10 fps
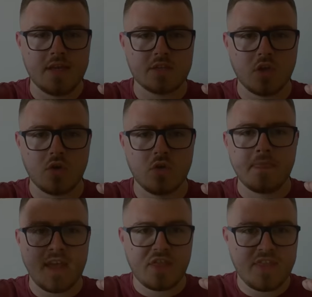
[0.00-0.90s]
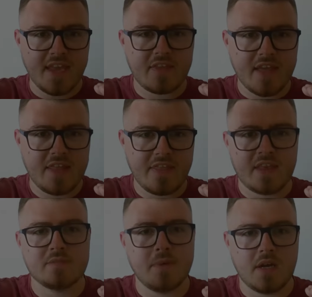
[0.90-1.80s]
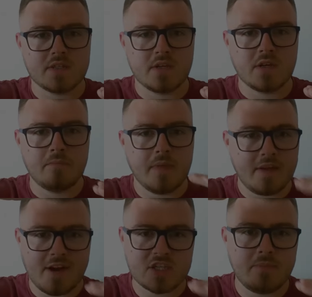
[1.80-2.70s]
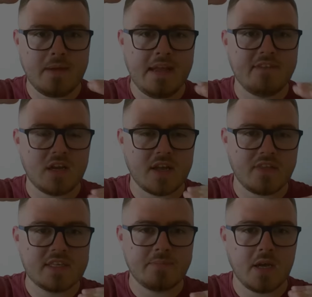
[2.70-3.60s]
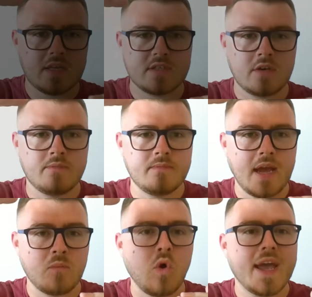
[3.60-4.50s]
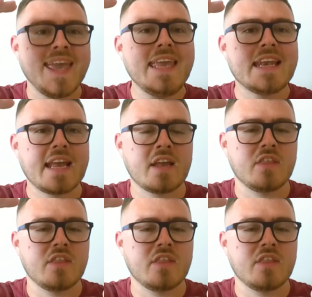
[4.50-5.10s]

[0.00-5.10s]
So they think they're this person, but they're actually behaving like this person. And what healing